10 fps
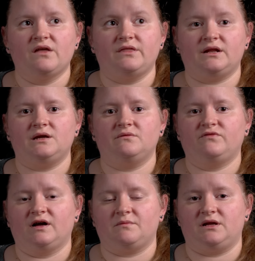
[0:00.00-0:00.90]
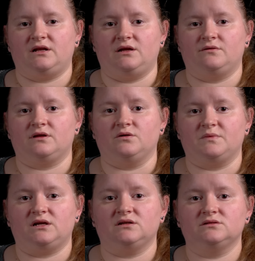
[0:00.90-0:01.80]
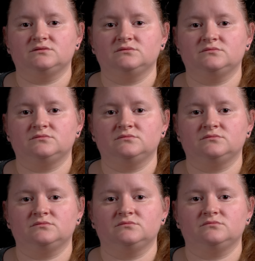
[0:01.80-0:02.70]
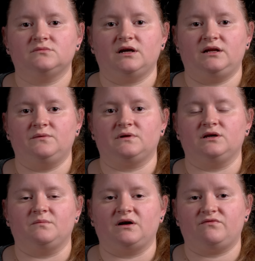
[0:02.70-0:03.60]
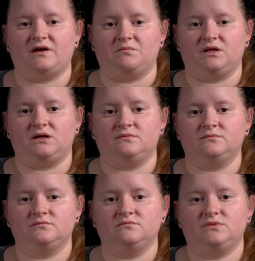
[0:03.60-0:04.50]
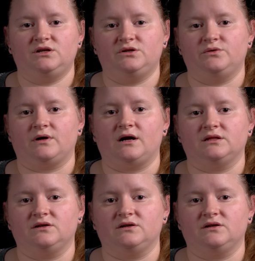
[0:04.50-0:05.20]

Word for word: that he would find me and he'd kill me. And he would kill my family. He knew where I